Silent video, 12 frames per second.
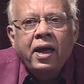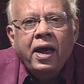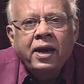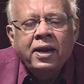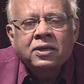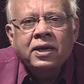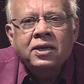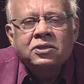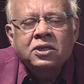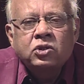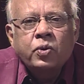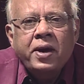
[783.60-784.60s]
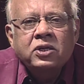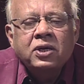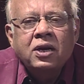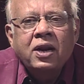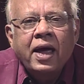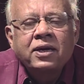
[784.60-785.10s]
in a
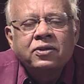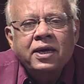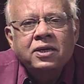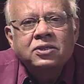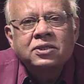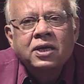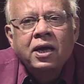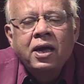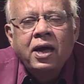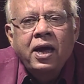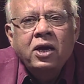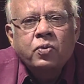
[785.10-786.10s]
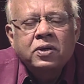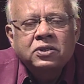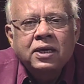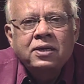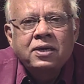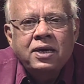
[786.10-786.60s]
situation like this, it
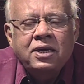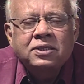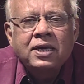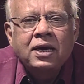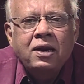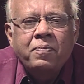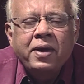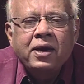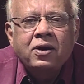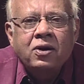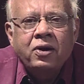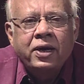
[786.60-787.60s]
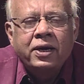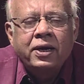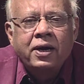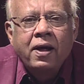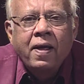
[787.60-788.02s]
was increasingly being clear